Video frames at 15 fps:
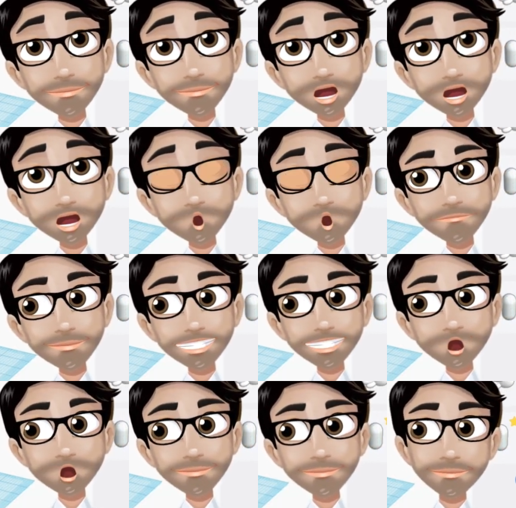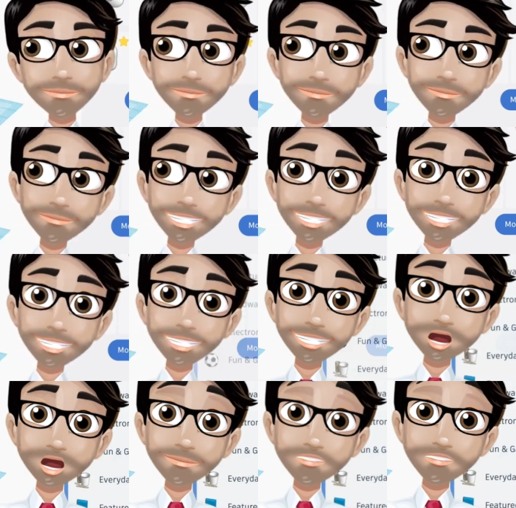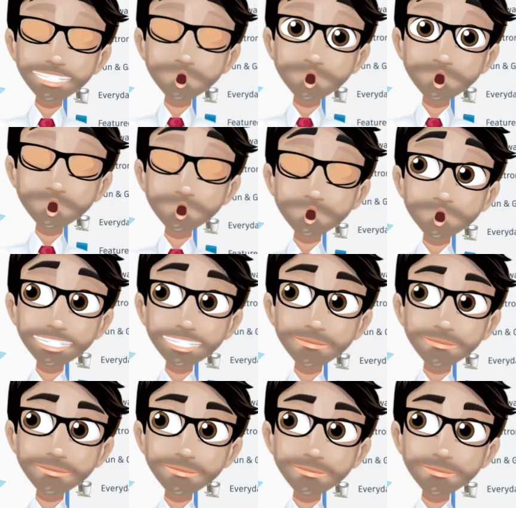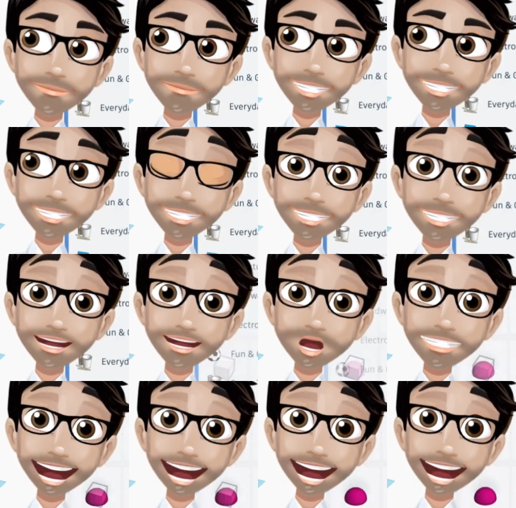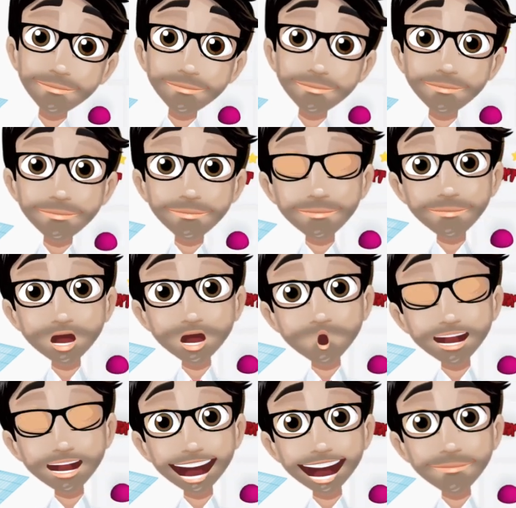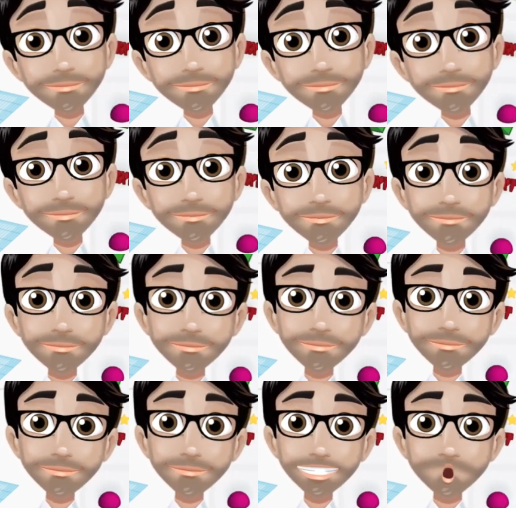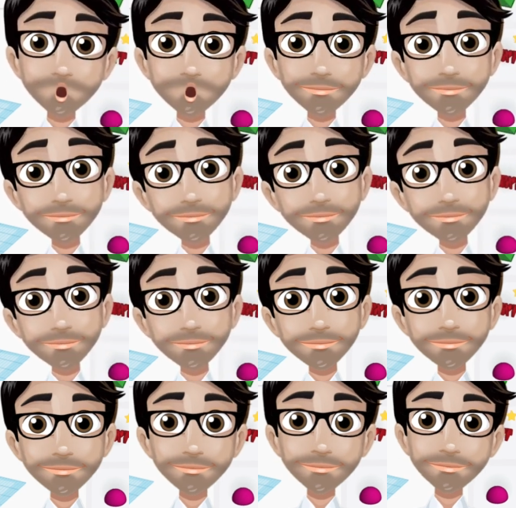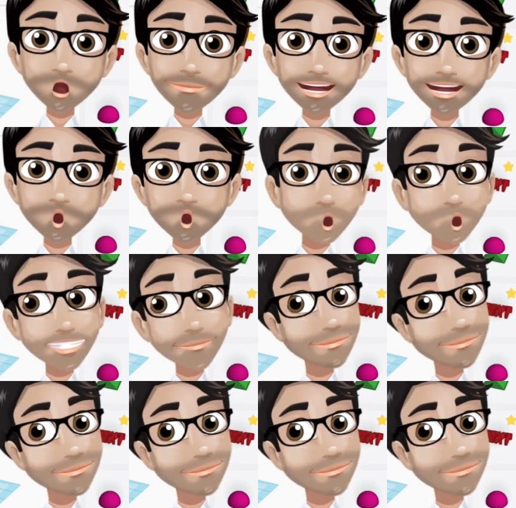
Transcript: And of course, I'd have to basic shapes, get rid of that, come on up, there you go